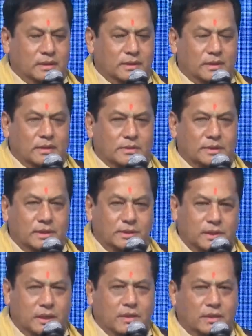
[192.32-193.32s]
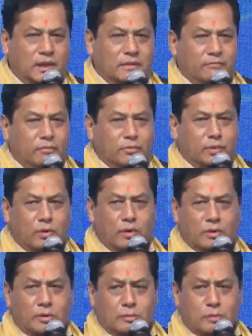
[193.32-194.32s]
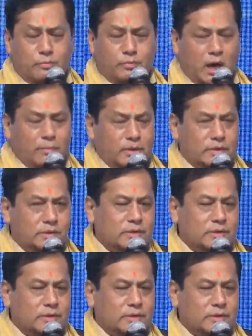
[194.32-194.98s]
sincerely thankful to our Honorable Prime Minister,